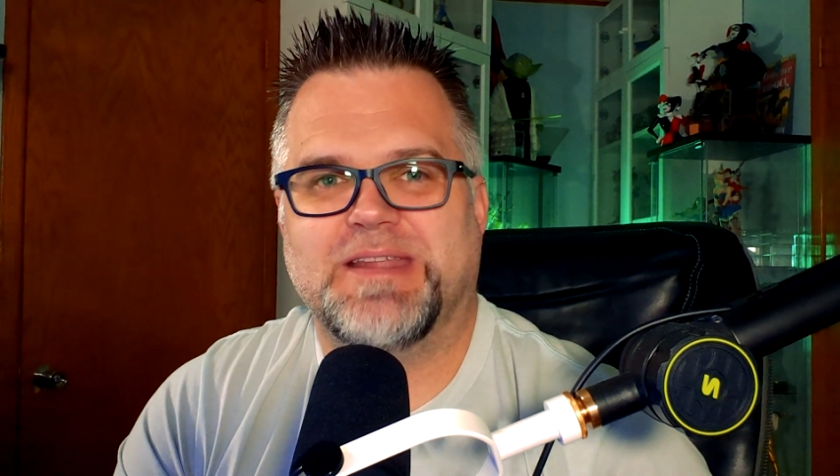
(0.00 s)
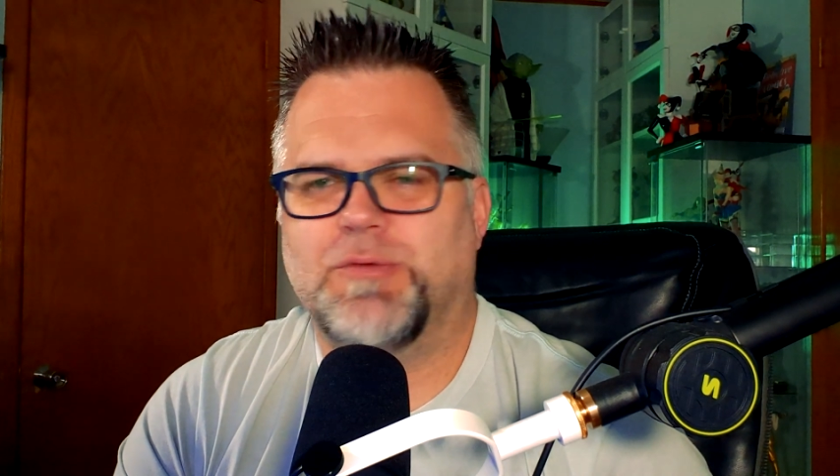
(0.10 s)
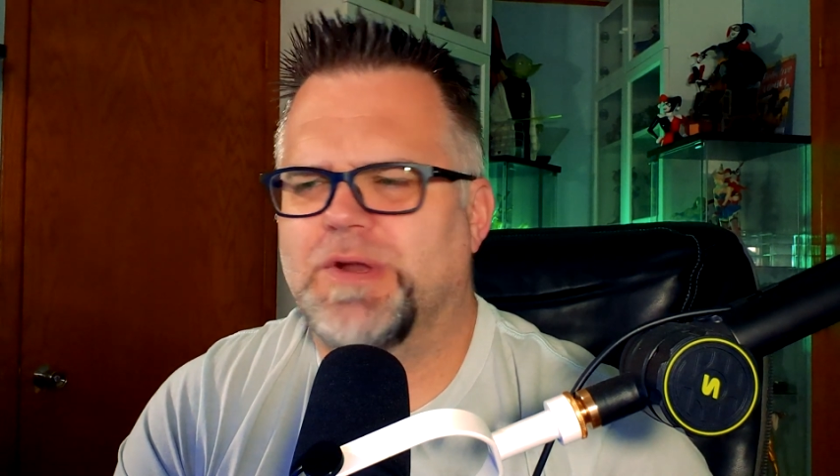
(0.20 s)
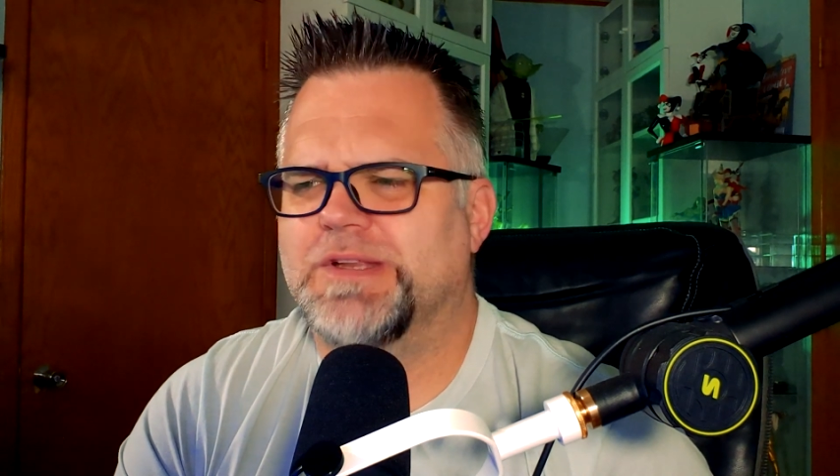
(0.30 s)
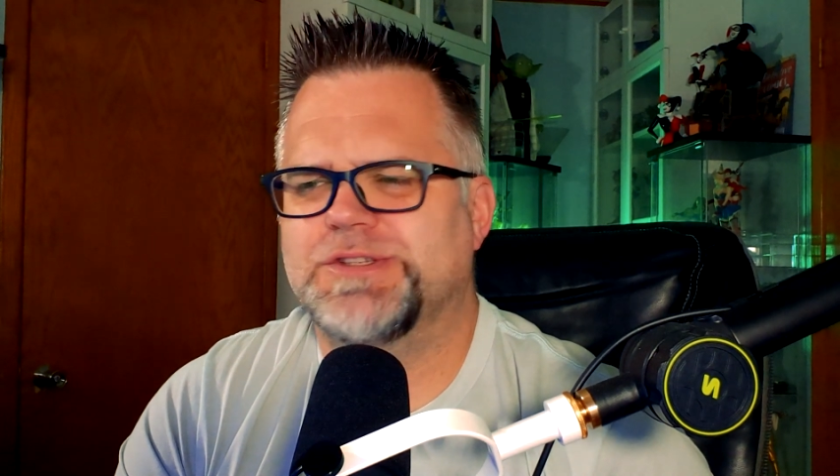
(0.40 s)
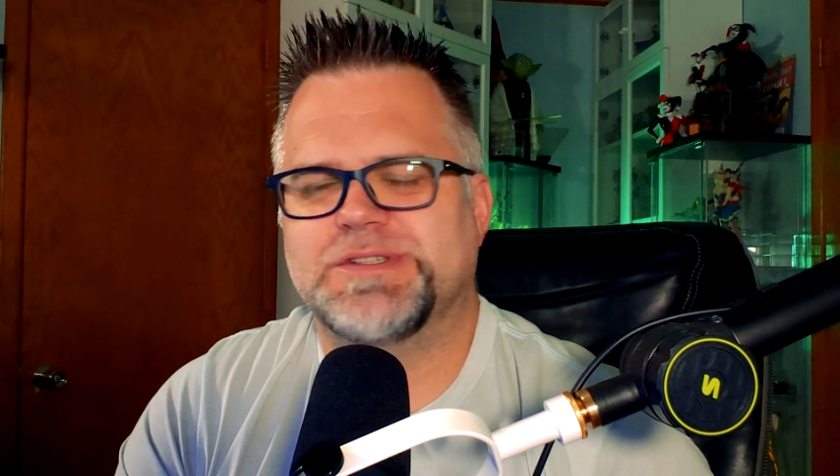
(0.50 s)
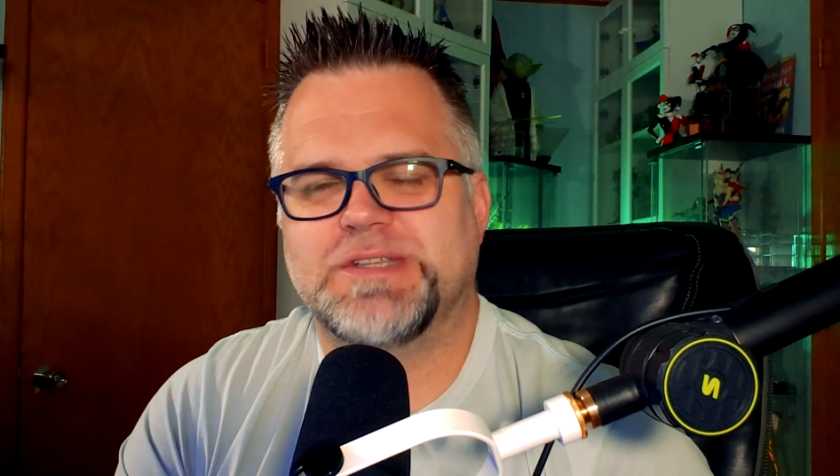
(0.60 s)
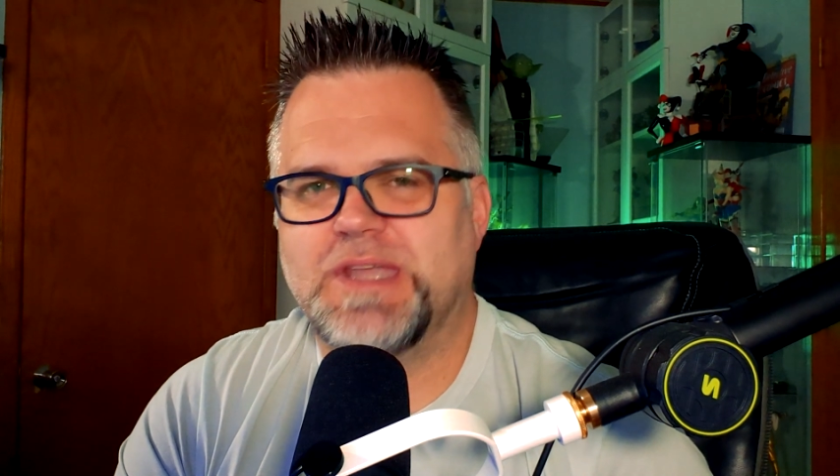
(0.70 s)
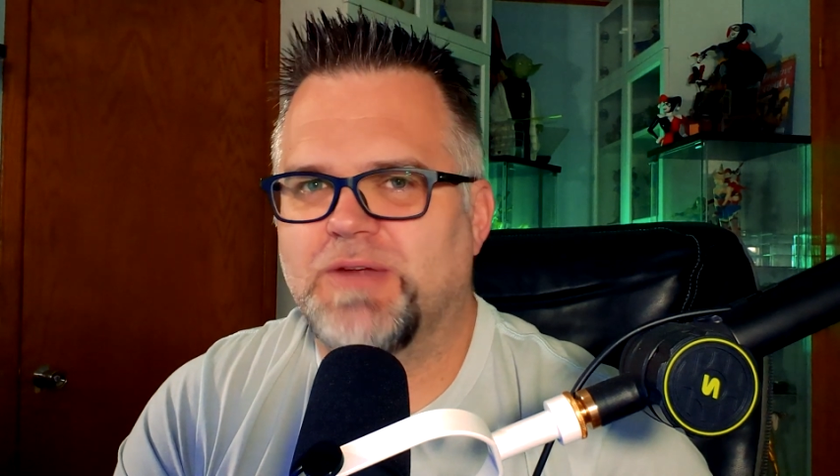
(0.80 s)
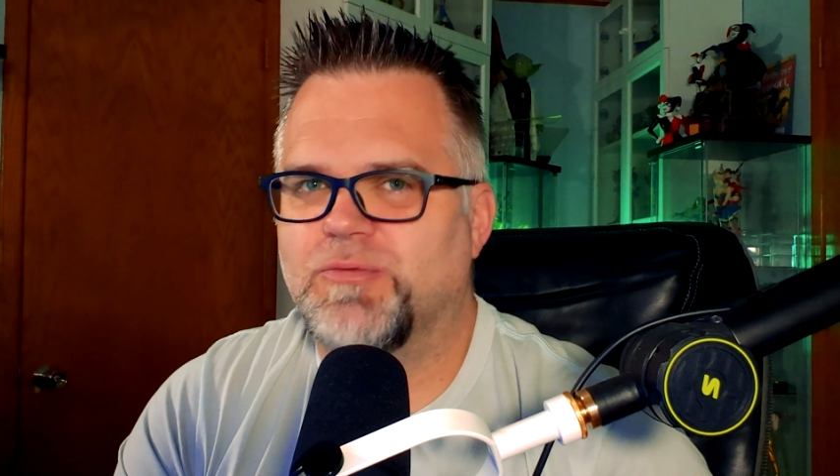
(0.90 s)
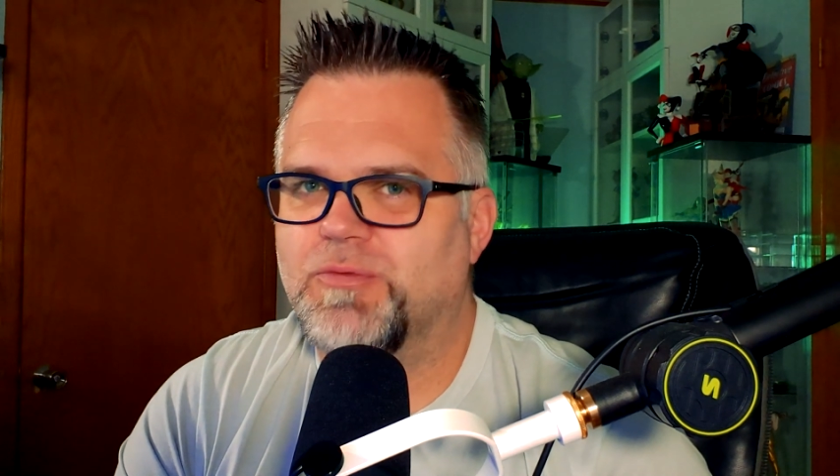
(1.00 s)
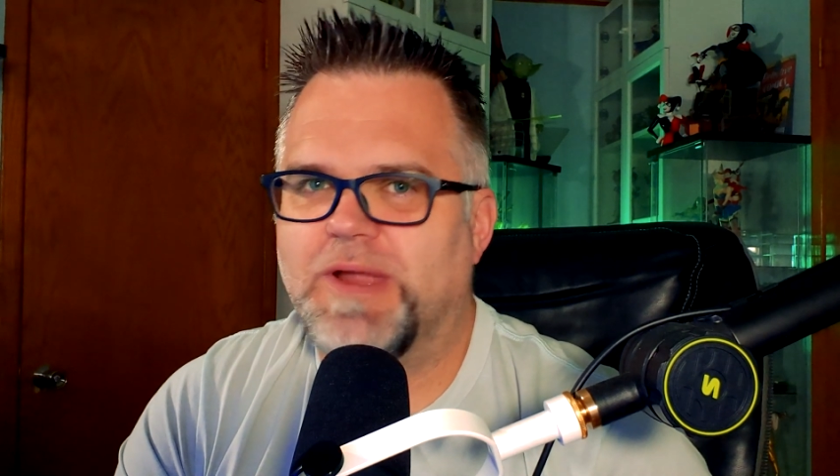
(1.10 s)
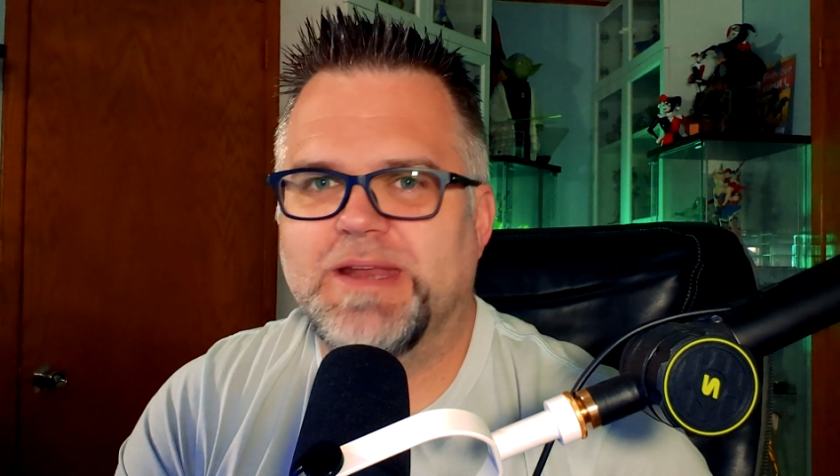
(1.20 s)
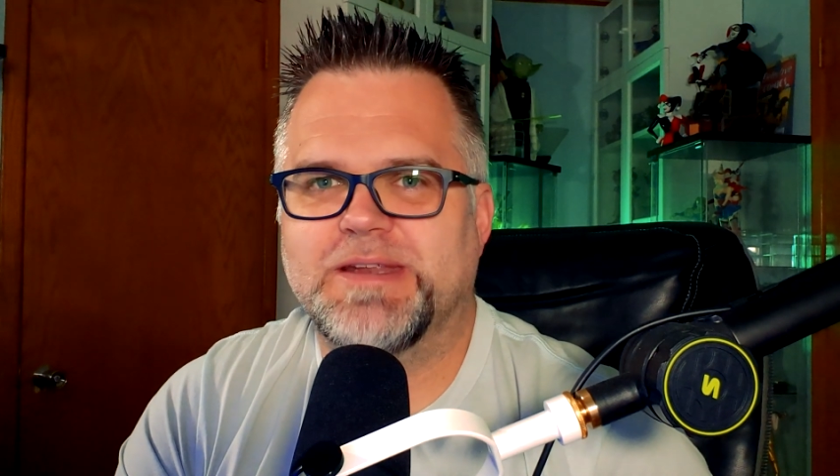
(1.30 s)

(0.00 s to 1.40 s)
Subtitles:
They want to just get right